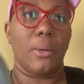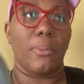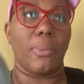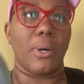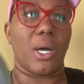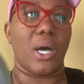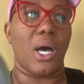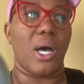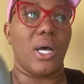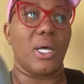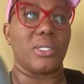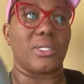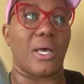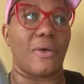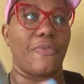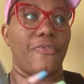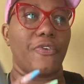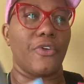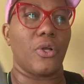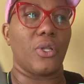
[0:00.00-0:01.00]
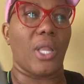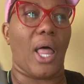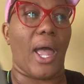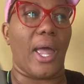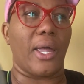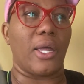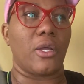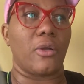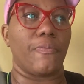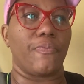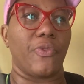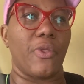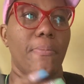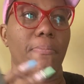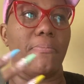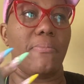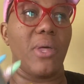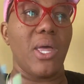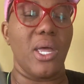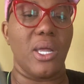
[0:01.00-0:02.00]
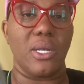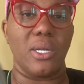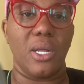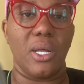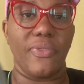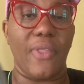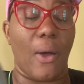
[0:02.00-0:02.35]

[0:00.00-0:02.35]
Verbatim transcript: because I feel like the men